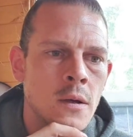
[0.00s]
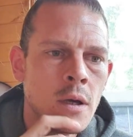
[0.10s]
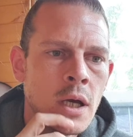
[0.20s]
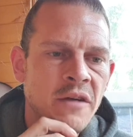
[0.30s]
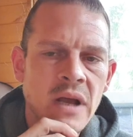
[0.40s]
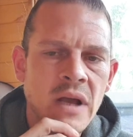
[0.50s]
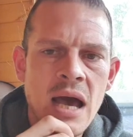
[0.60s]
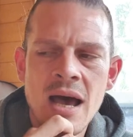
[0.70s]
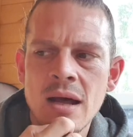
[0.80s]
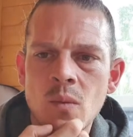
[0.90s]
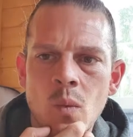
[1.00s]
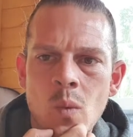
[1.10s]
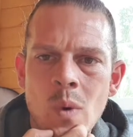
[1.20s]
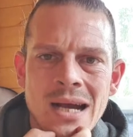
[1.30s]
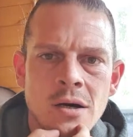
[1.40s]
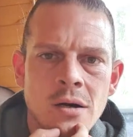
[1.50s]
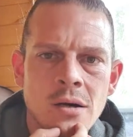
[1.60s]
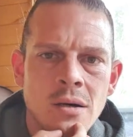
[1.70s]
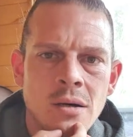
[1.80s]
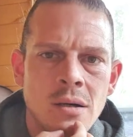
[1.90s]
And if I can, why
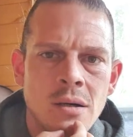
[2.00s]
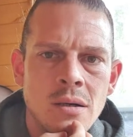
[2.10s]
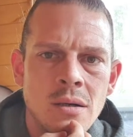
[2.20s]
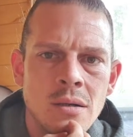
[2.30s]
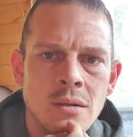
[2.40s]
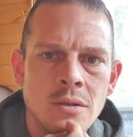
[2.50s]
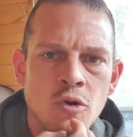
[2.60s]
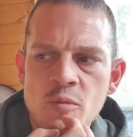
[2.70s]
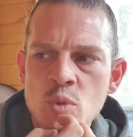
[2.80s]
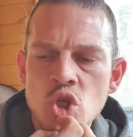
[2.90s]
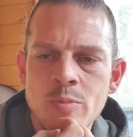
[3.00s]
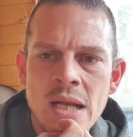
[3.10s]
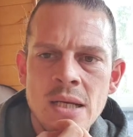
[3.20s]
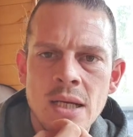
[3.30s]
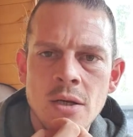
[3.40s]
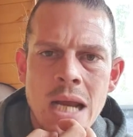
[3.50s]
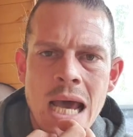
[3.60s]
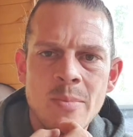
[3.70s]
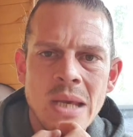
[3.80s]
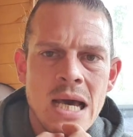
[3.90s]
not? It's government spending on
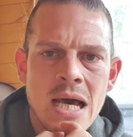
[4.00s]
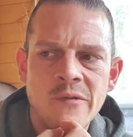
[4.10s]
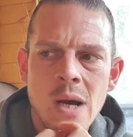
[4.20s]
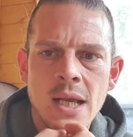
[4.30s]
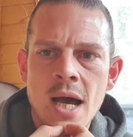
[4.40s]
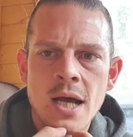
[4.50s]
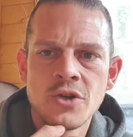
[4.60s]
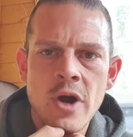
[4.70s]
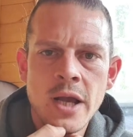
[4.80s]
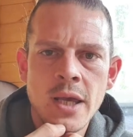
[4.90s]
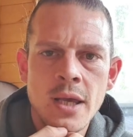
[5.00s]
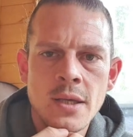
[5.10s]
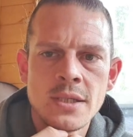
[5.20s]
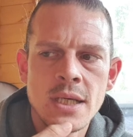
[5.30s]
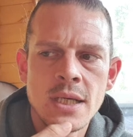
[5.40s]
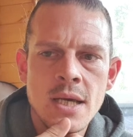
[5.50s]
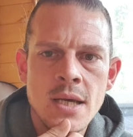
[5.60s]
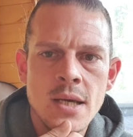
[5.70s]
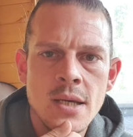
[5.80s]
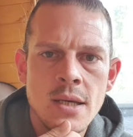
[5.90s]
our behalf, why can't I track it and see
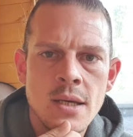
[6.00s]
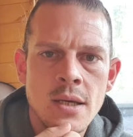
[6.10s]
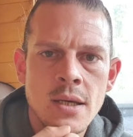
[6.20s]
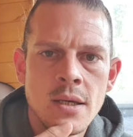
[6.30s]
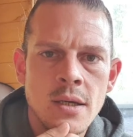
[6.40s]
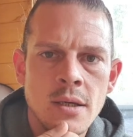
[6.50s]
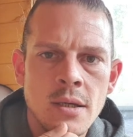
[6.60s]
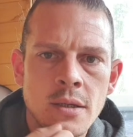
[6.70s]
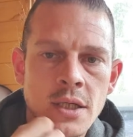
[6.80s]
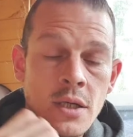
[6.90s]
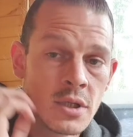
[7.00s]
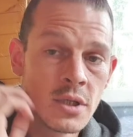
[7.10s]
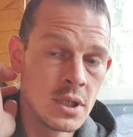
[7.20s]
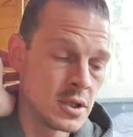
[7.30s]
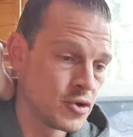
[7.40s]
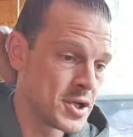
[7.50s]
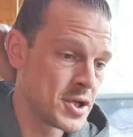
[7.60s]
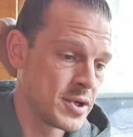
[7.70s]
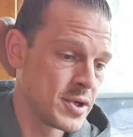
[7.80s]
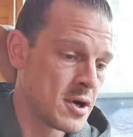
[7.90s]
it? And see what's in the
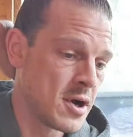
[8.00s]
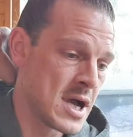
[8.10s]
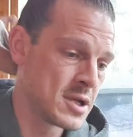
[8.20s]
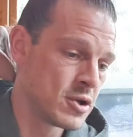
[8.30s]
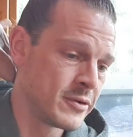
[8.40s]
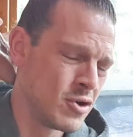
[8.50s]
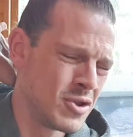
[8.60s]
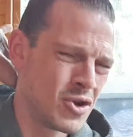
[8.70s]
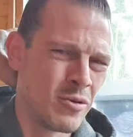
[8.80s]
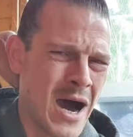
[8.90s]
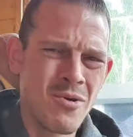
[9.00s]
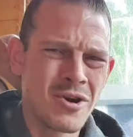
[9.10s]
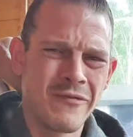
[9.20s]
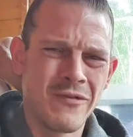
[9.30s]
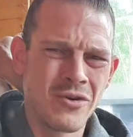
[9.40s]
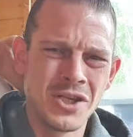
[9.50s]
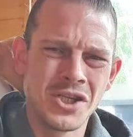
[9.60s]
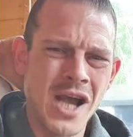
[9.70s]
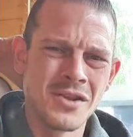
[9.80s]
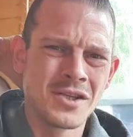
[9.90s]
treasury and all that stuff. And all they come out with a fucking
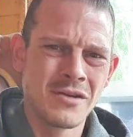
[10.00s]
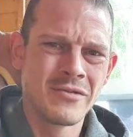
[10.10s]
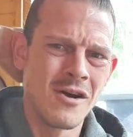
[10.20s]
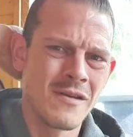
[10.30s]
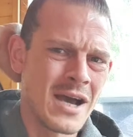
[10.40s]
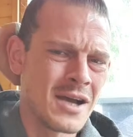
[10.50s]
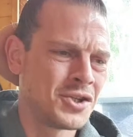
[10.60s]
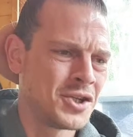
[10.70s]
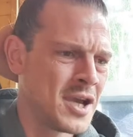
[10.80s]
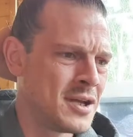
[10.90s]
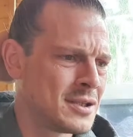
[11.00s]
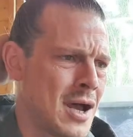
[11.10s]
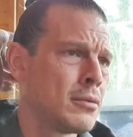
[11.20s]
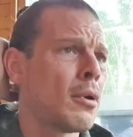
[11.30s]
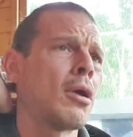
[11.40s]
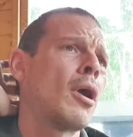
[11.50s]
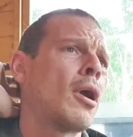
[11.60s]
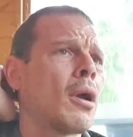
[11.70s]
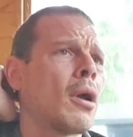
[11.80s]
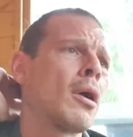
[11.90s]
chancellor and all that shit, and he's like,
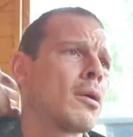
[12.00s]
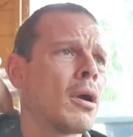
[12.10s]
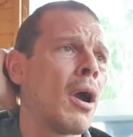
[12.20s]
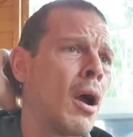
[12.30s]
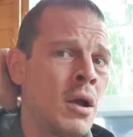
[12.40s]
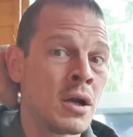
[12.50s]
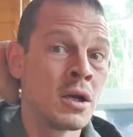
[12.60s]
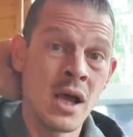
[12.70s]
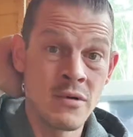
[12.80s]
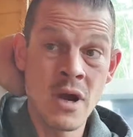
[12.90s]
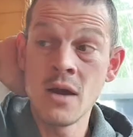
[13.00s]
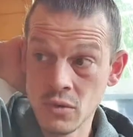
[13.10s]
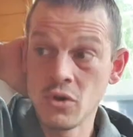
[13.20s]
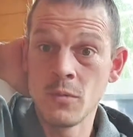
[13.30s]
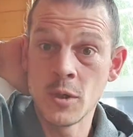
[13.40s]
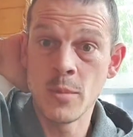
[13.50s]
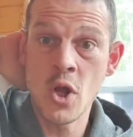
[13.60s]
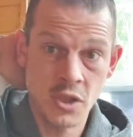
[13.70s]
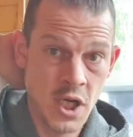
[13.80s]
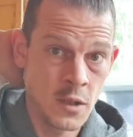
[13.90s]
and it's like, right, what's wrong with the
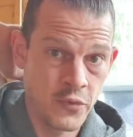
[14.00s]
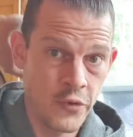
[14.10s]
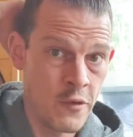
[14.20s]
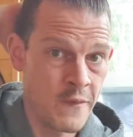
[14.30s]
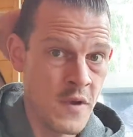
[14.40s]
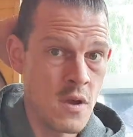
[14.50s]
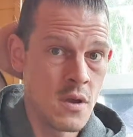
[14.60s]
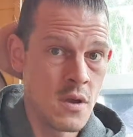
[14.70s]
blockchain? Prove it.